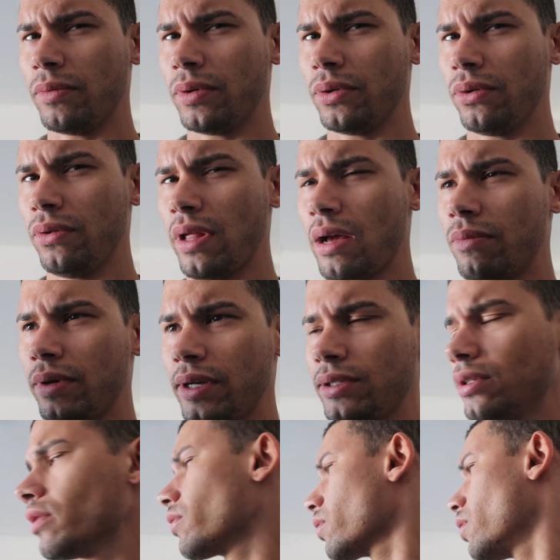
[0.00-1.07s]
will do that when I
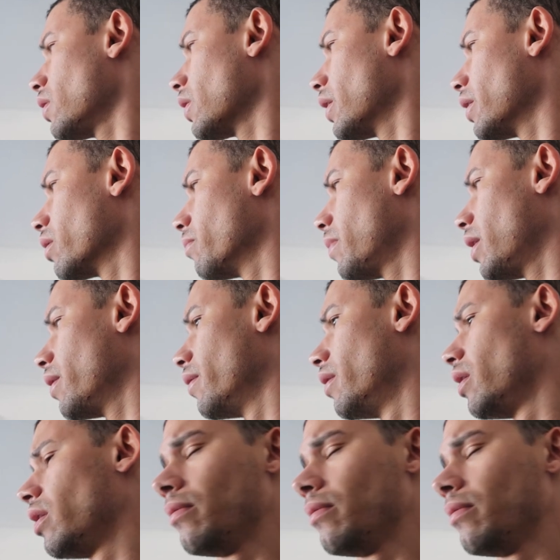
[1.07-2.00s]
start the car here in a bit.